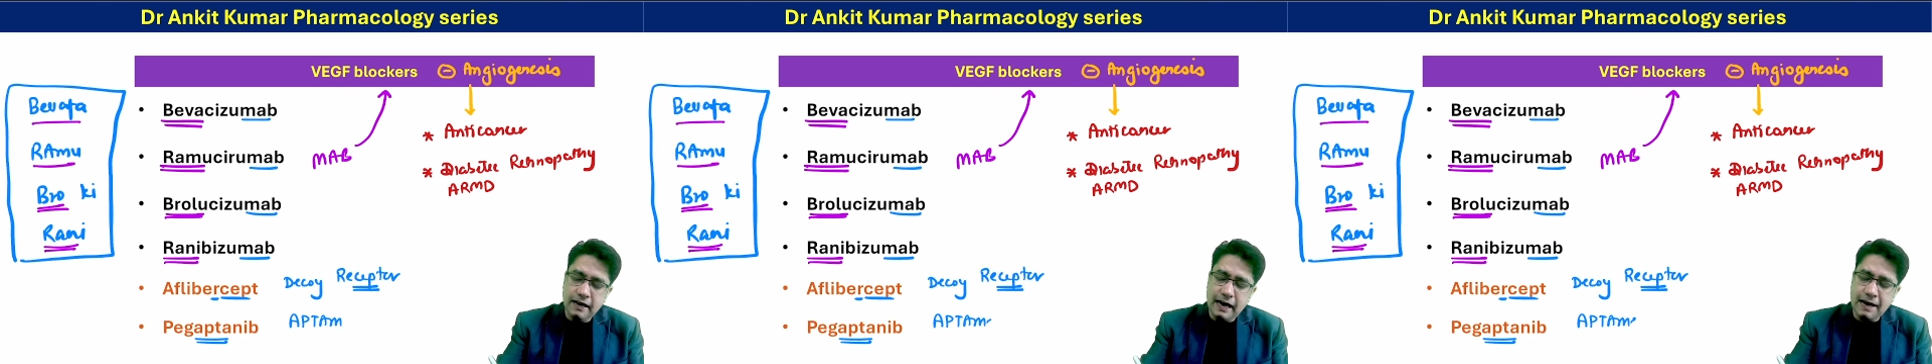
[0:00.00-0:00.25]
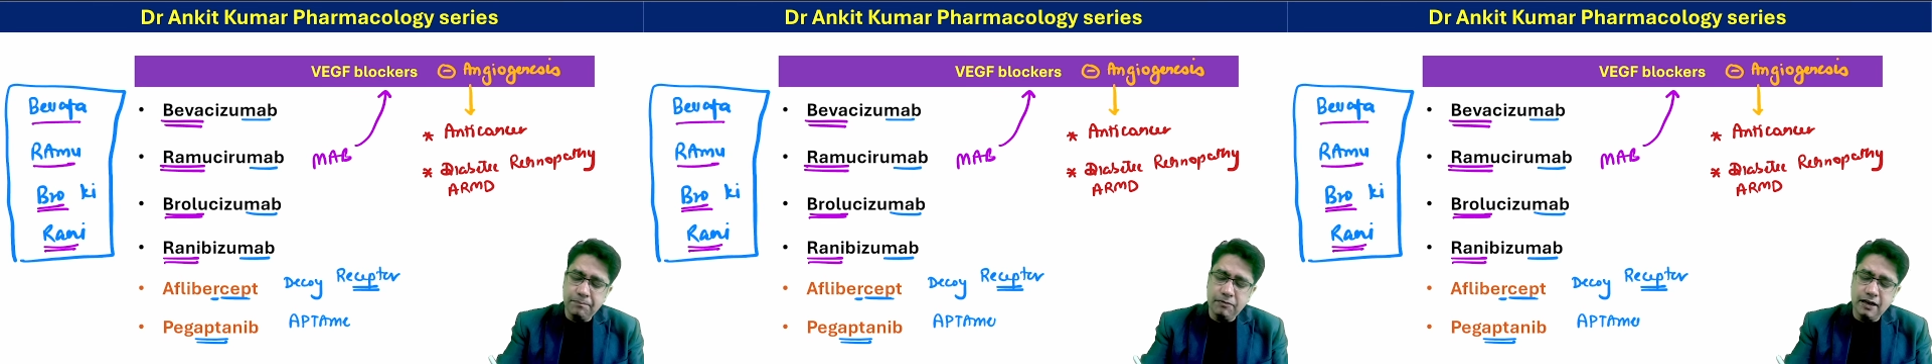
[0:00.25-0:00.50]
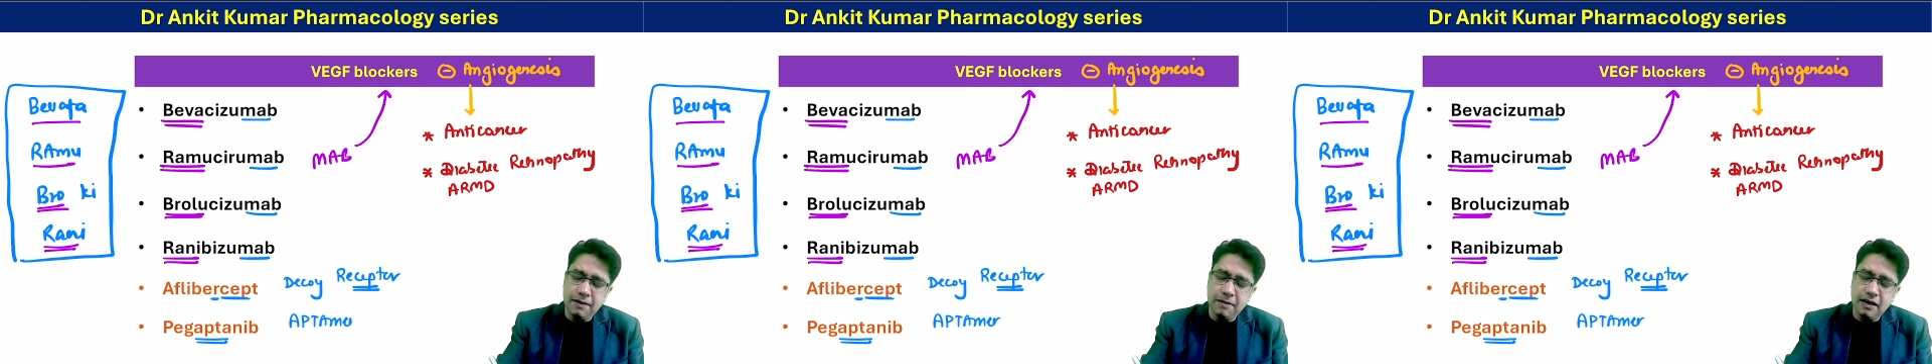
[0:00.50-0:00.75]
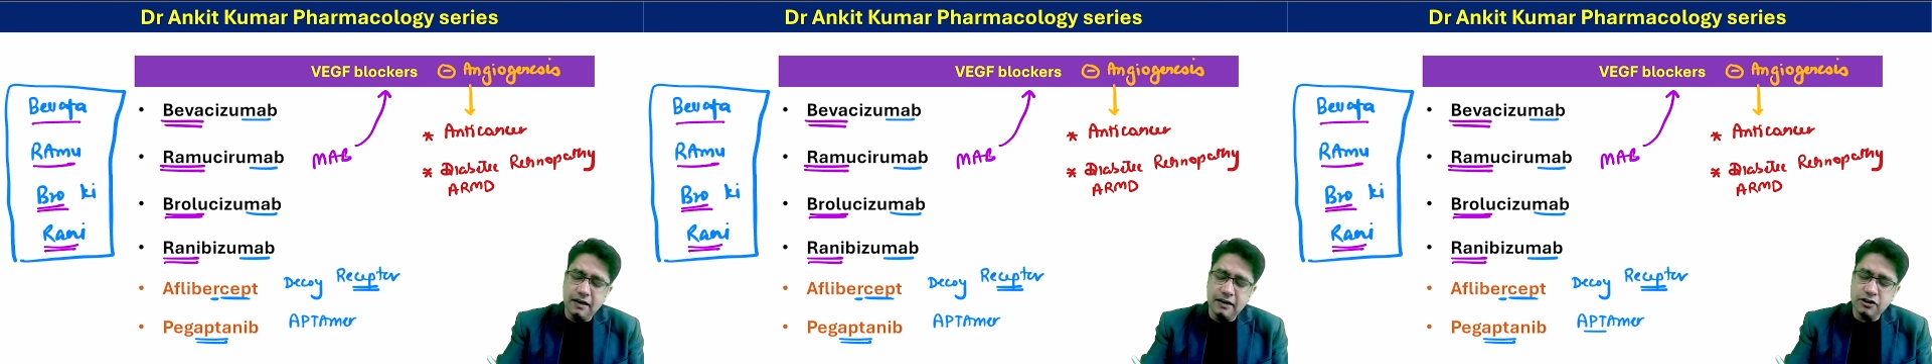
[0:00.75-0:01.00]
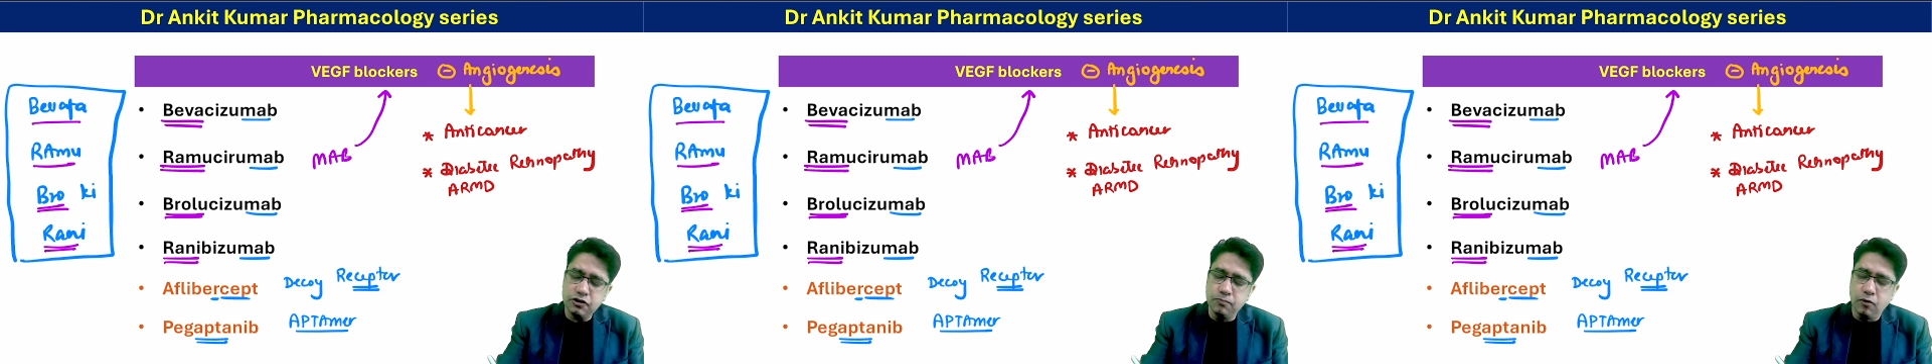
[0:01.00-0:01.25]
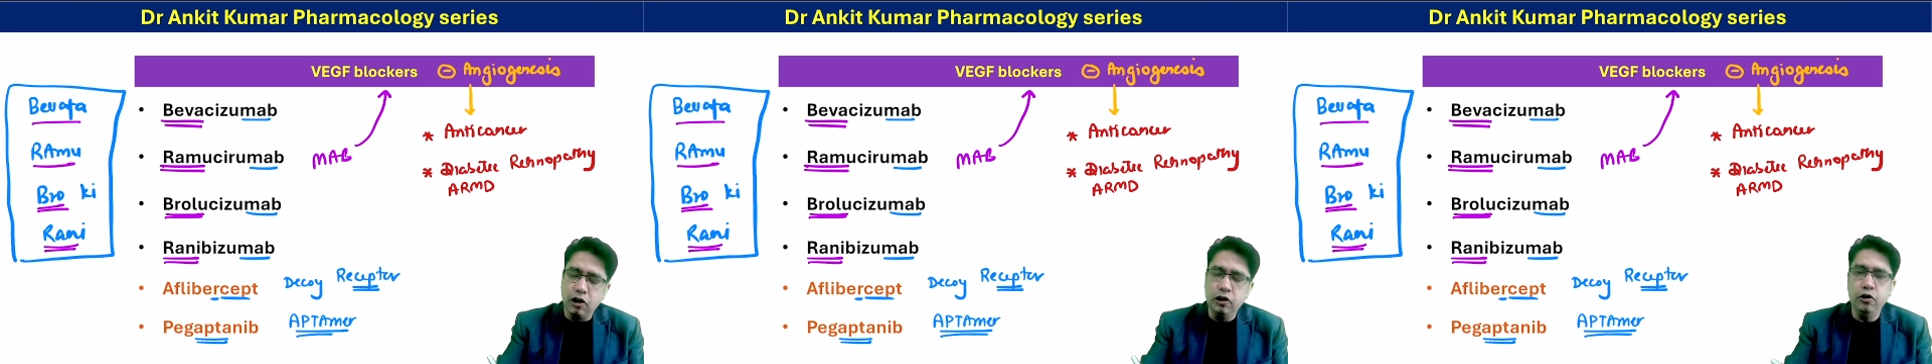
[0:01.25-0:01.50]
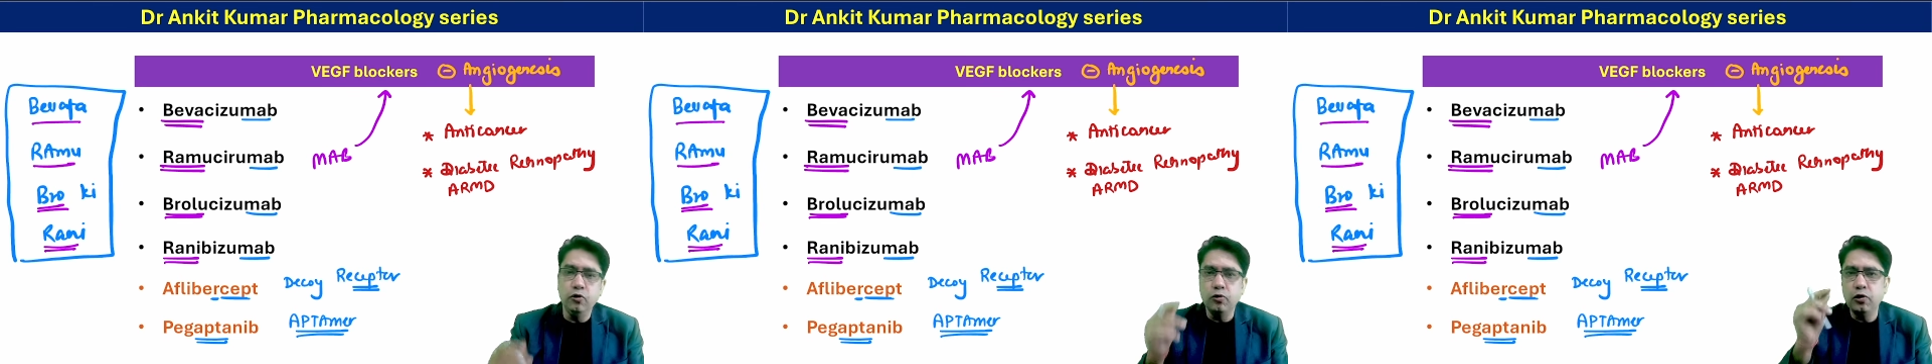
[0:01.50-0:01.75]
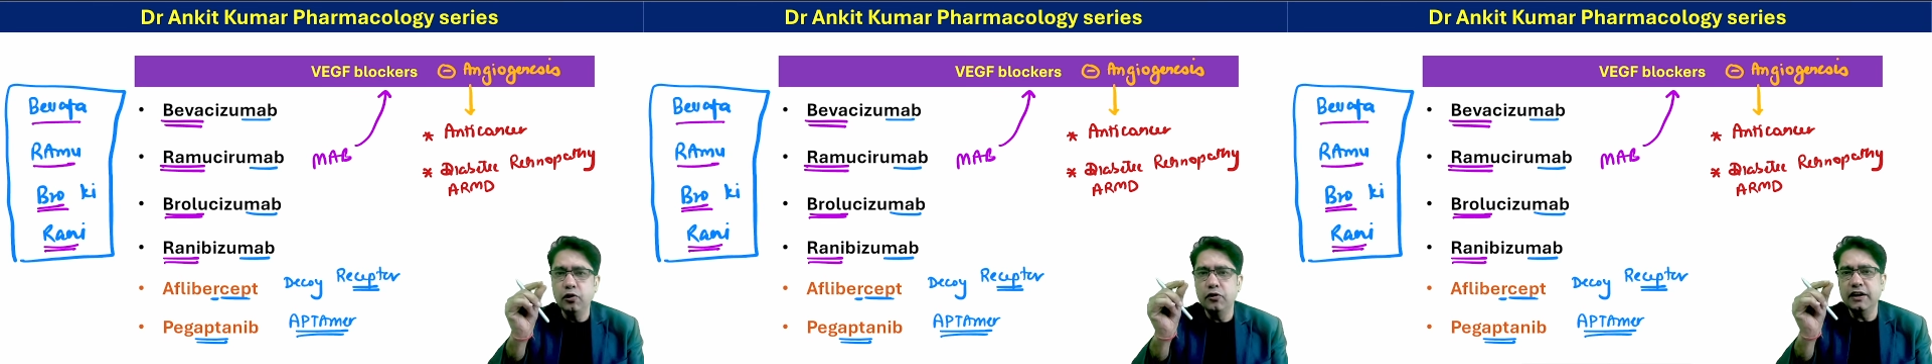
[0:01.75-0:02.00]
Aptamer are small
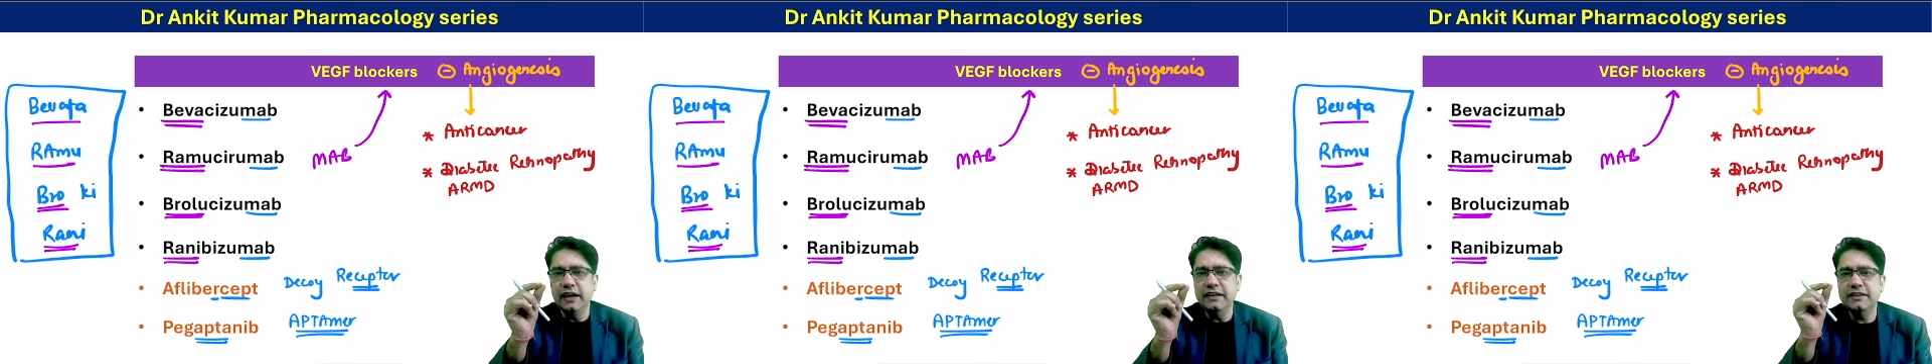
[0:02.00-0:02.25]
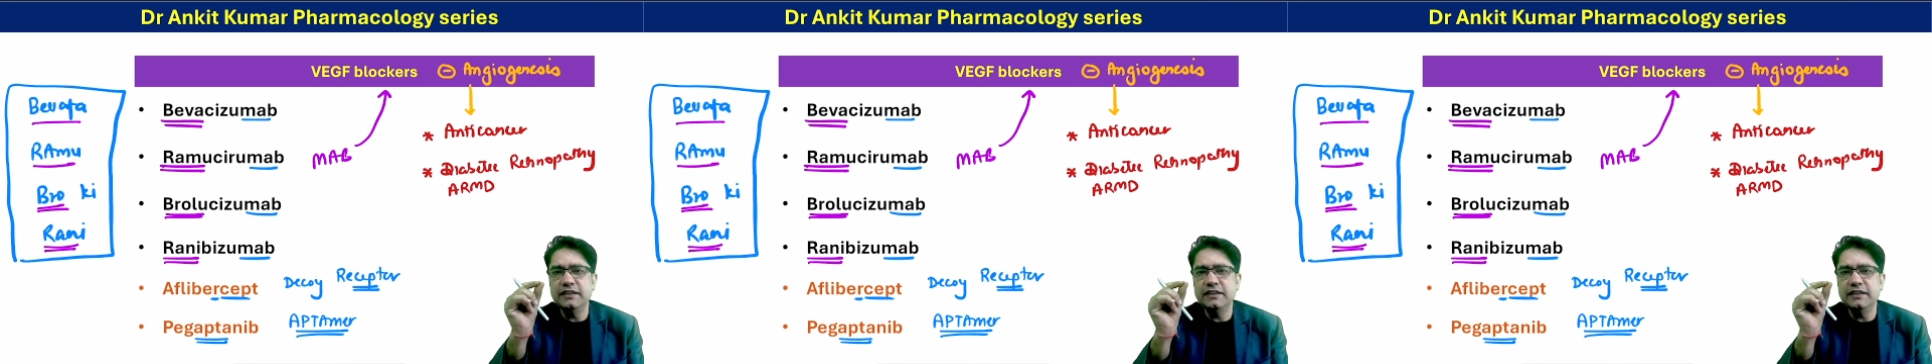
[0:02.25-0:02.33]
nucleotide